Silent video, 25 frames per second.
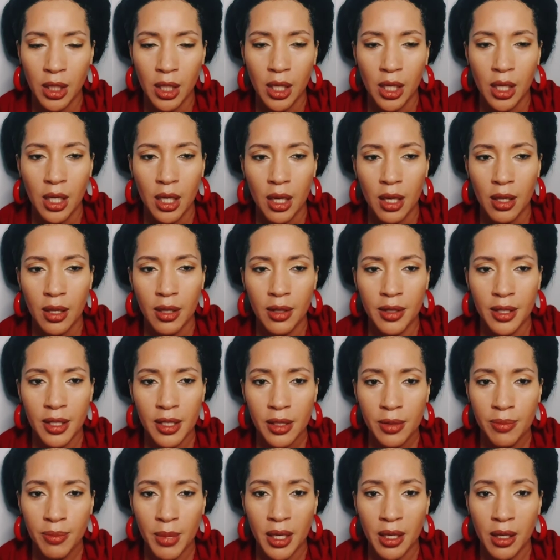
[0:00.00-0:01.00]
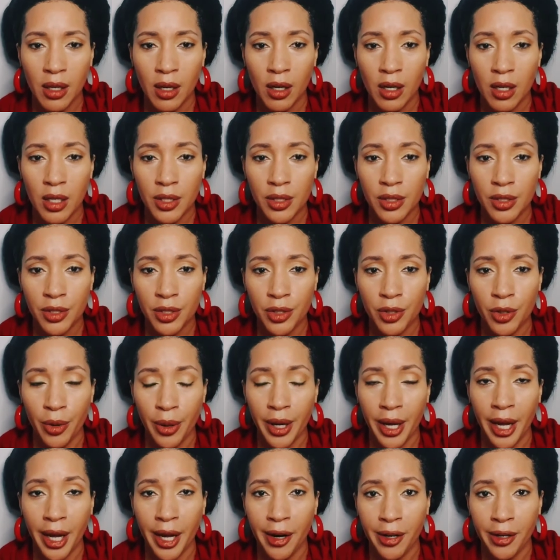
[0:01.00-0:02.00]
this may cause your
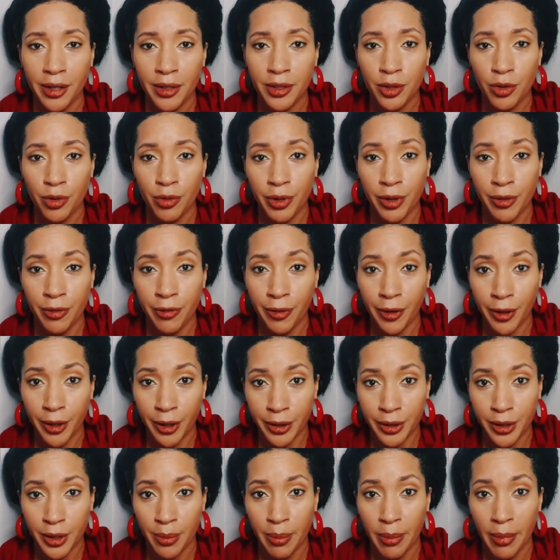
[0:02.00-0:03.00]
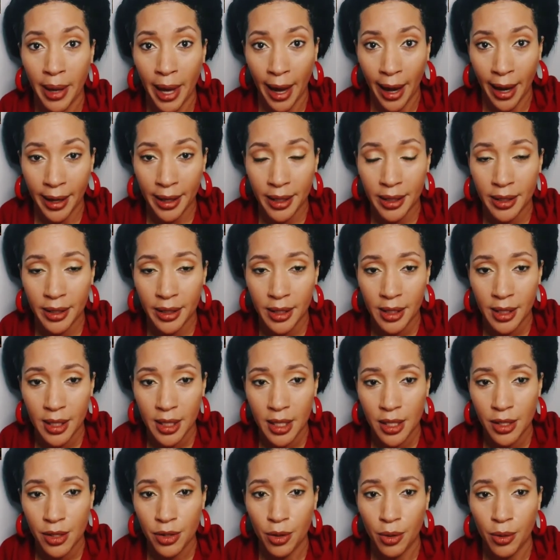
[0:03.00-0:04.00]
hair to revert back. So
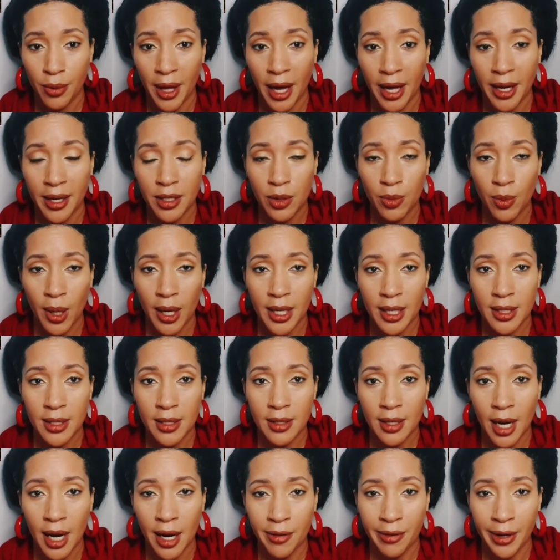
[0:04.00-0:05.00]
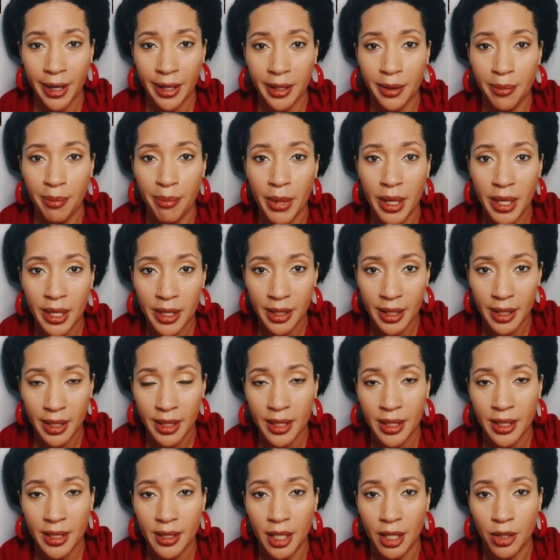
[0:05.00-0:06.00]
that is why it's not recommended
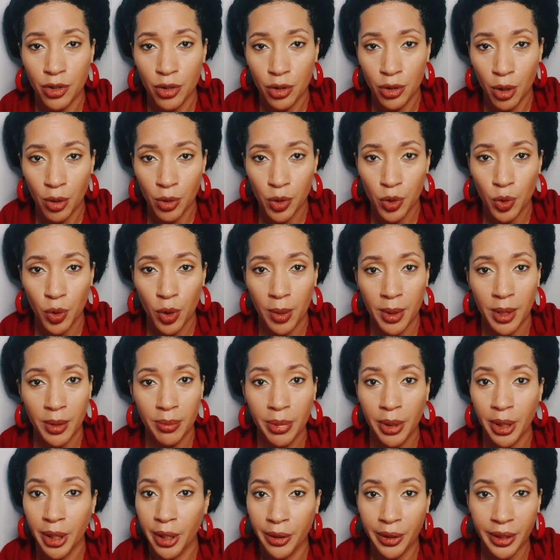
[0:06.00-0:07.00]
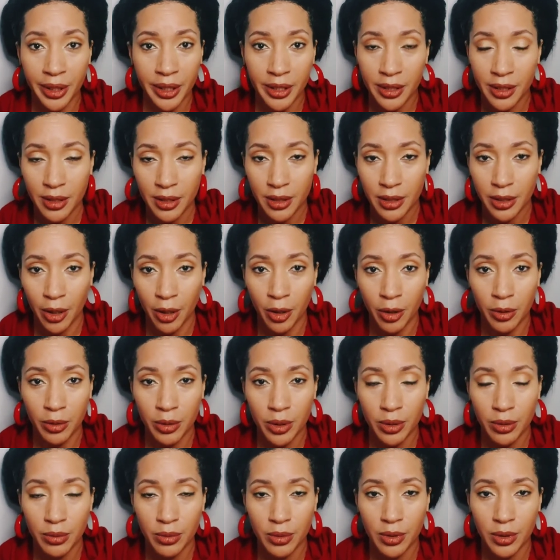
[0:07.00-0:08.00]
that you go swimming, period. So
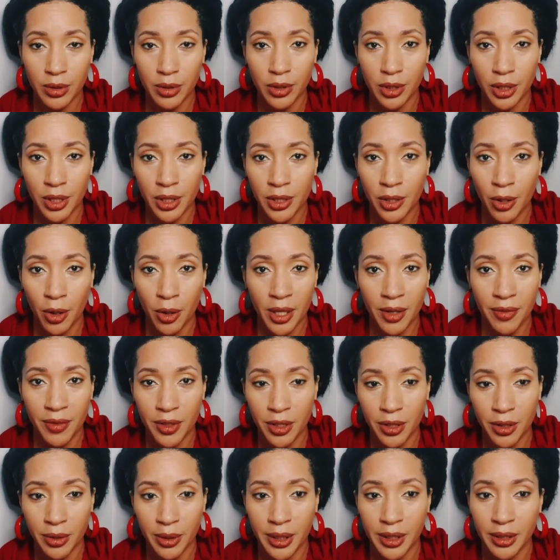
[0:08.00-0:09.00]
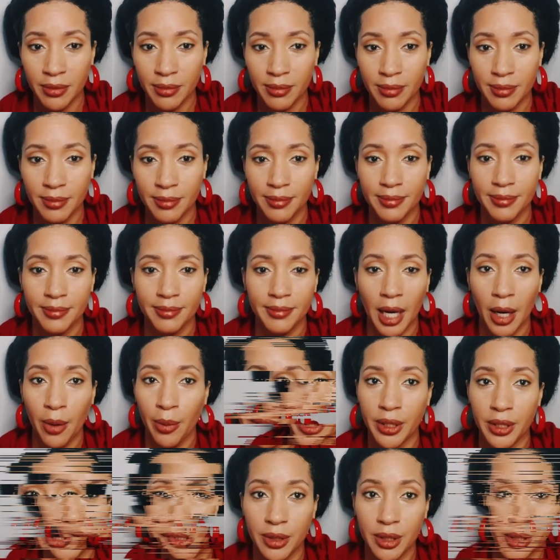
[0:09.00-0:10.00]
just don't even do it. I wouldn't do
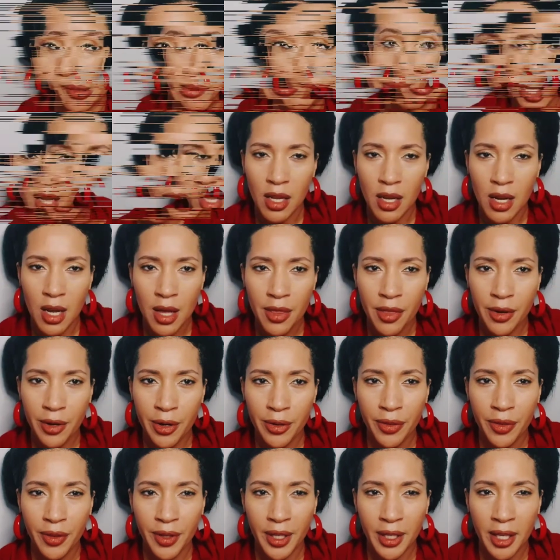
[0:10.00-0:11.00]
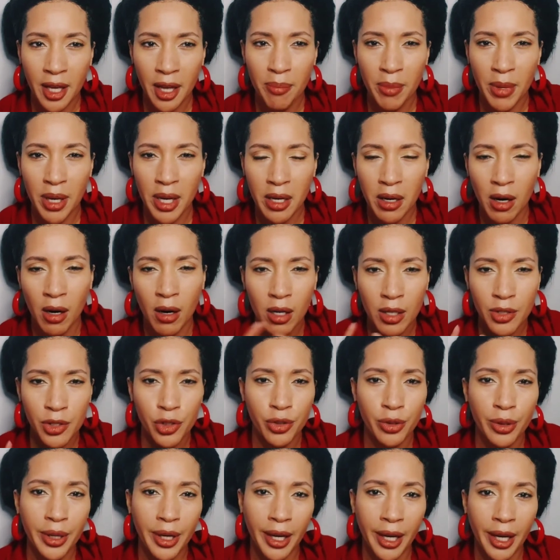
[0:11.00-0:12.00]
it. Another thing that may cause your
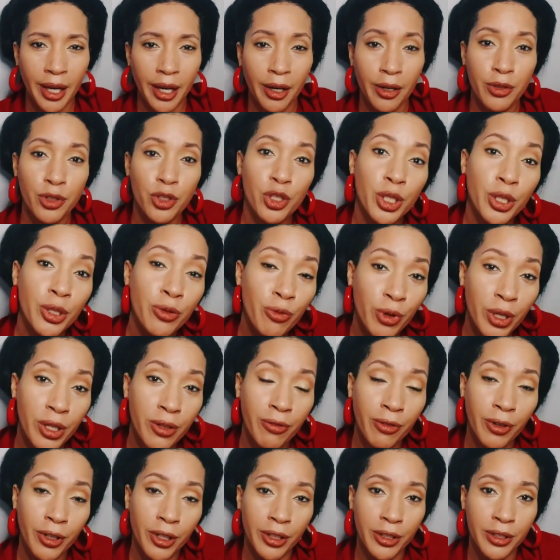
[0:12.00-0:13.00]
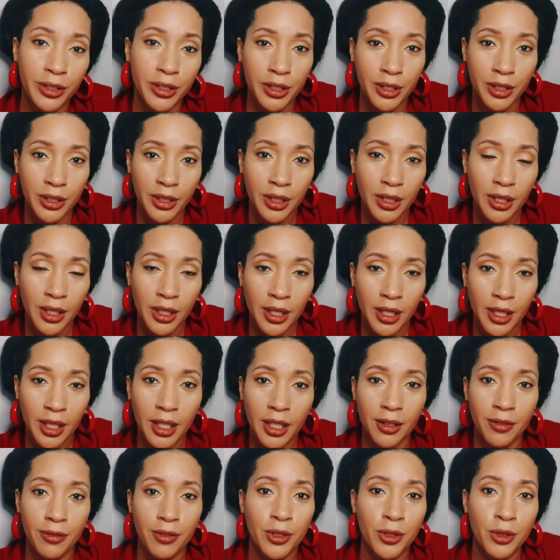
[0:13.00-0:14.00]
hair to revert
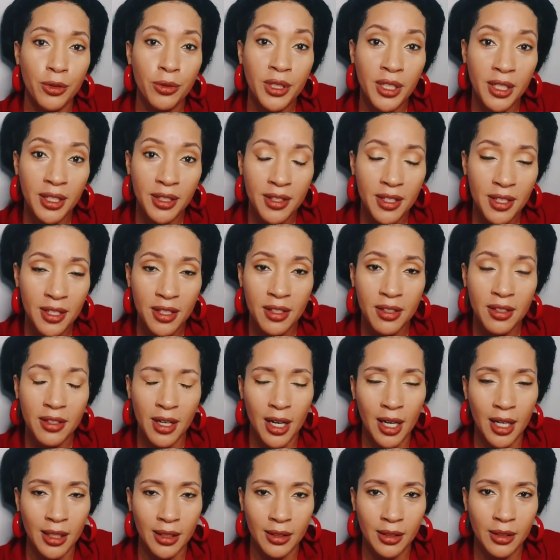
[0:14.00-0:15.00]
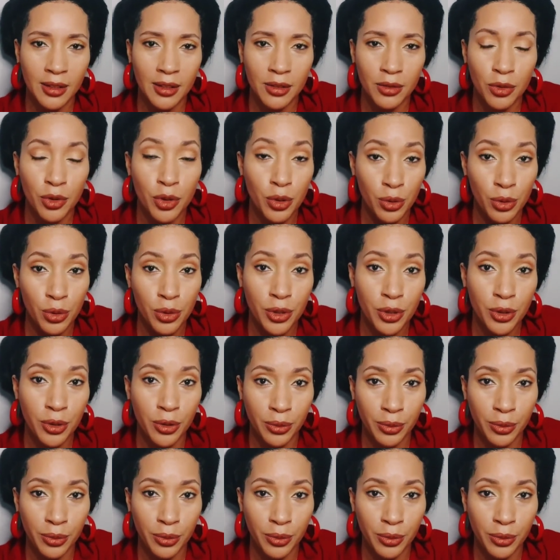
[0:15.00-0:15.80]
if you get this done too soon